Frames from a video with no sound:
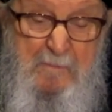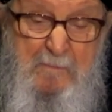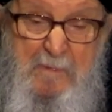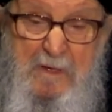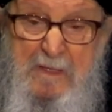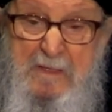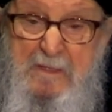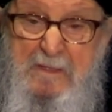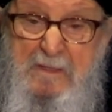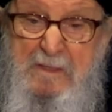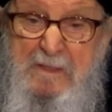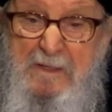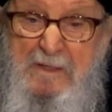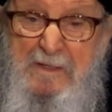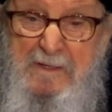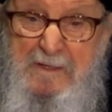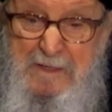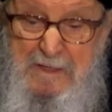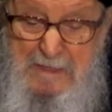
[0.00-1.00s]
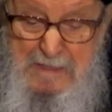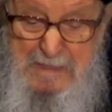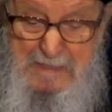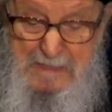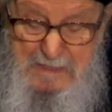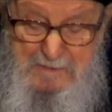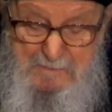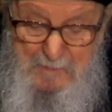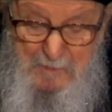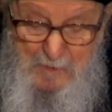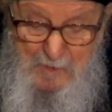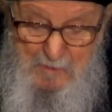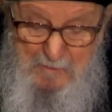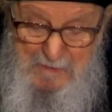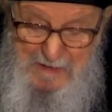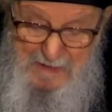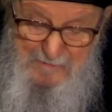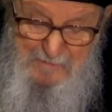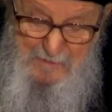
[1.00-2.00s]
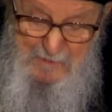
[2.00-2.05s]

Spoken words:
But let me go back